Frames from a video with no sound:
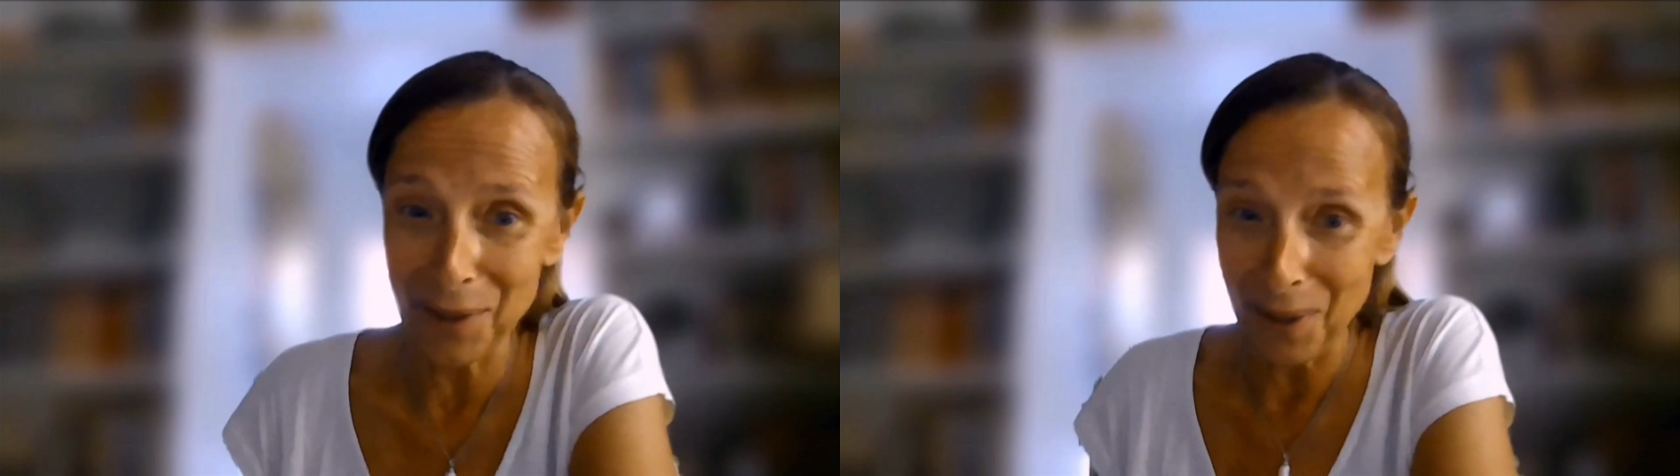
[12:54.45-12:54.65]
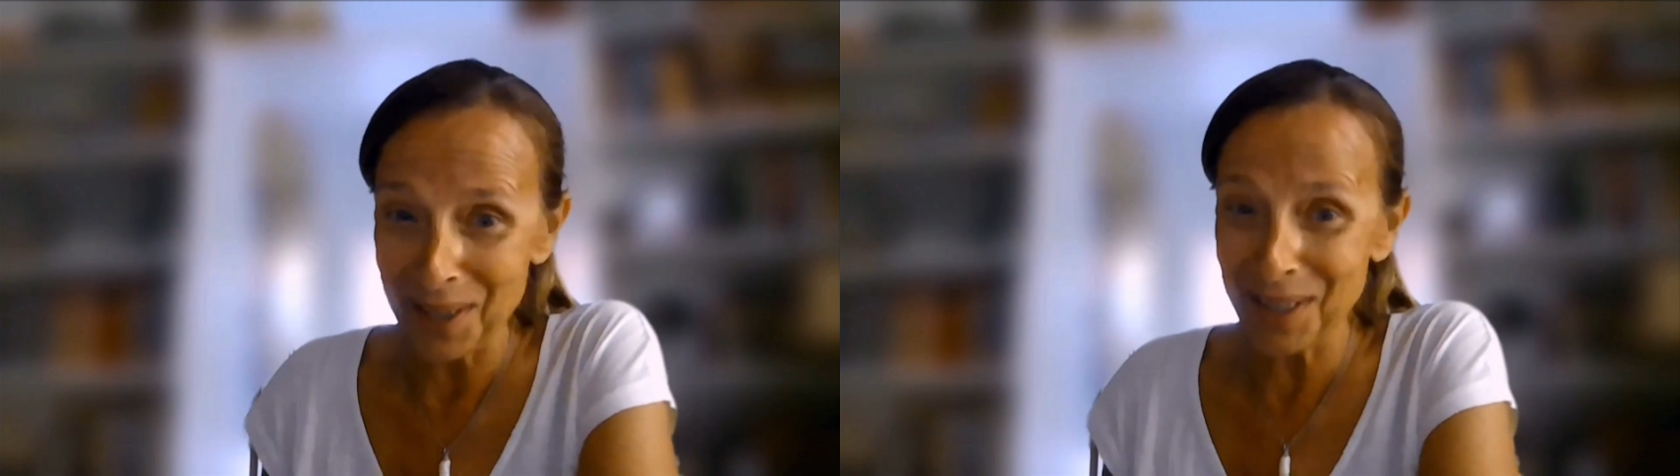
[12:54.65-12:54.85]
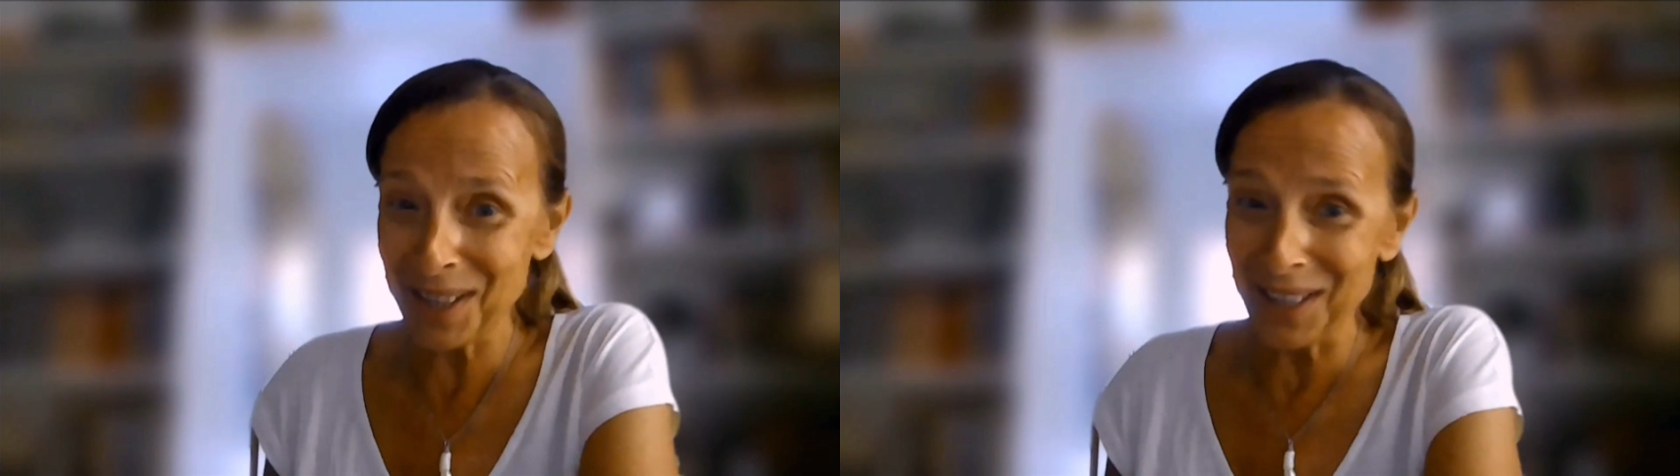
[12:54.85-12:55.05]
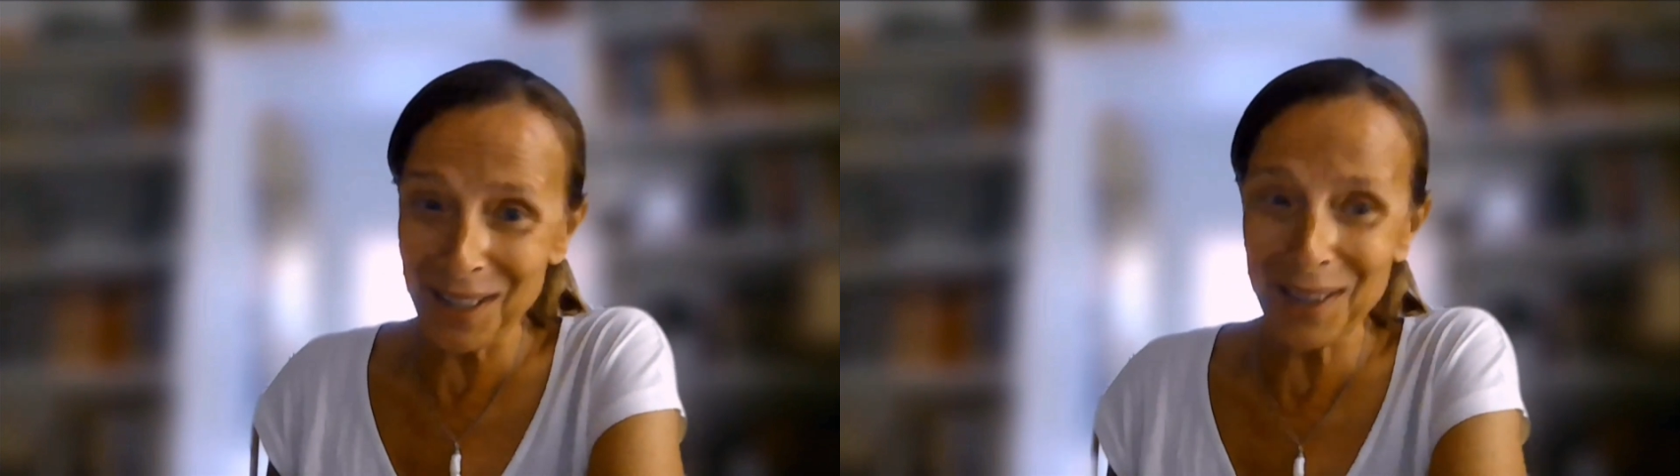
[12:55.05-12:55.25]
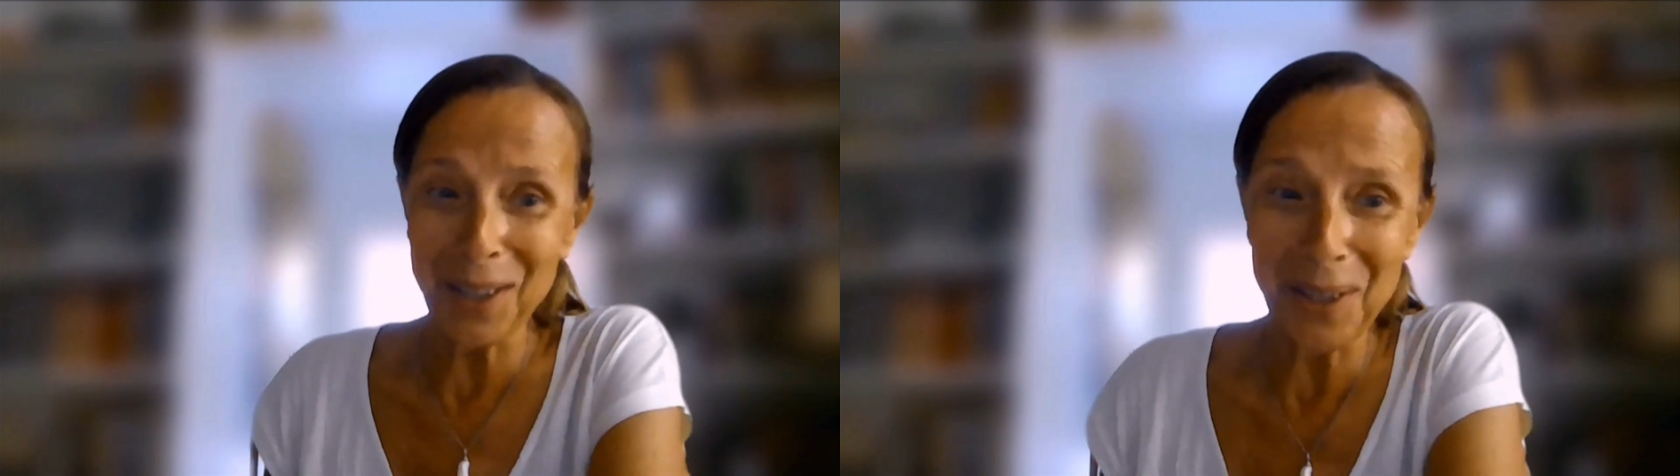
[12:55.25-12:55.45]
So this
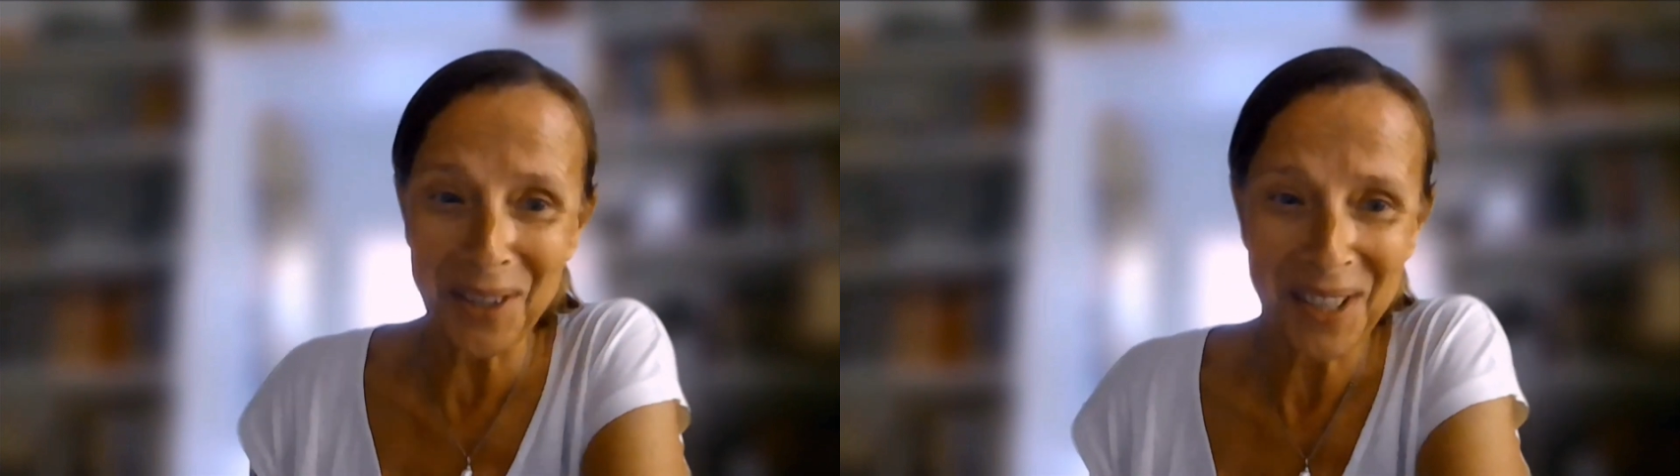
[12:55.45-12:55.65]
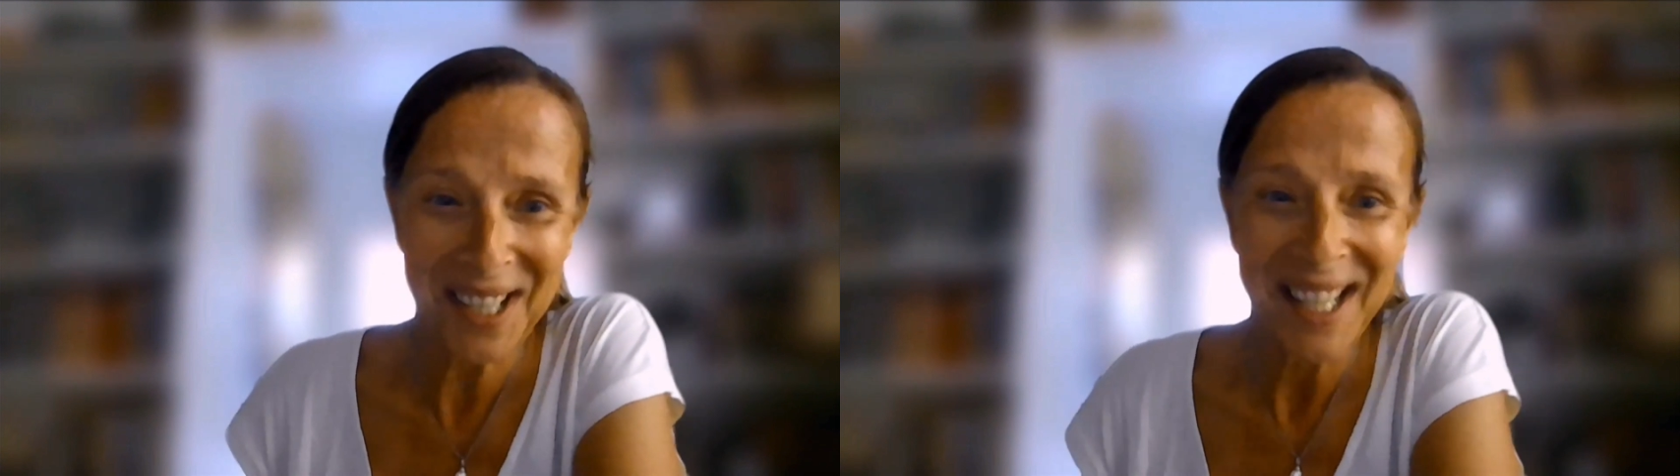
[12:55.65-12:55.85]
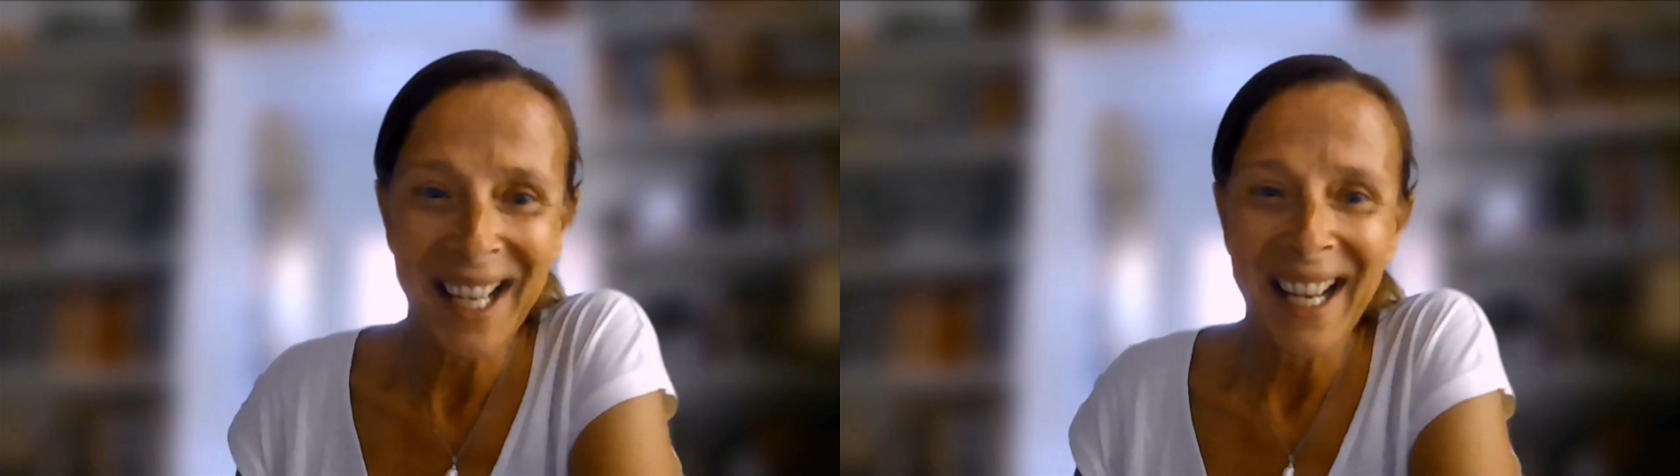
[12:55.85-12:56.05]
is urgent.